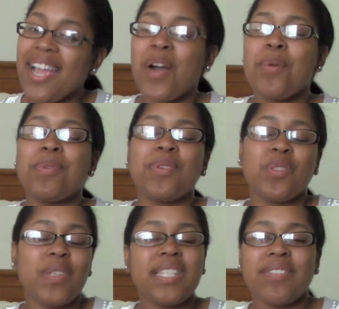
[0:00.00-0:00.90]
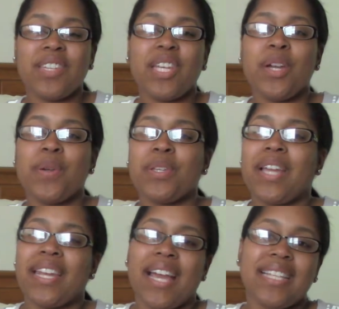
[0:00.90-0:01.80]
I hope you enjoyed this video and you
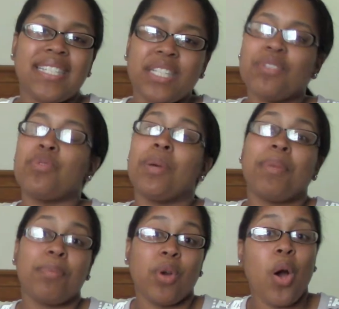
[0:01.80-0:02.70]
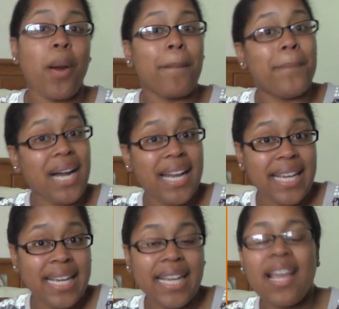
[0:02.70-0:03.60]
got an idea of what people are
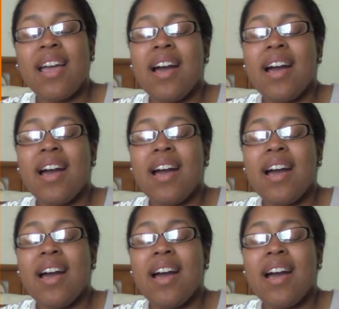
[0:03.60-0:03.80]
buying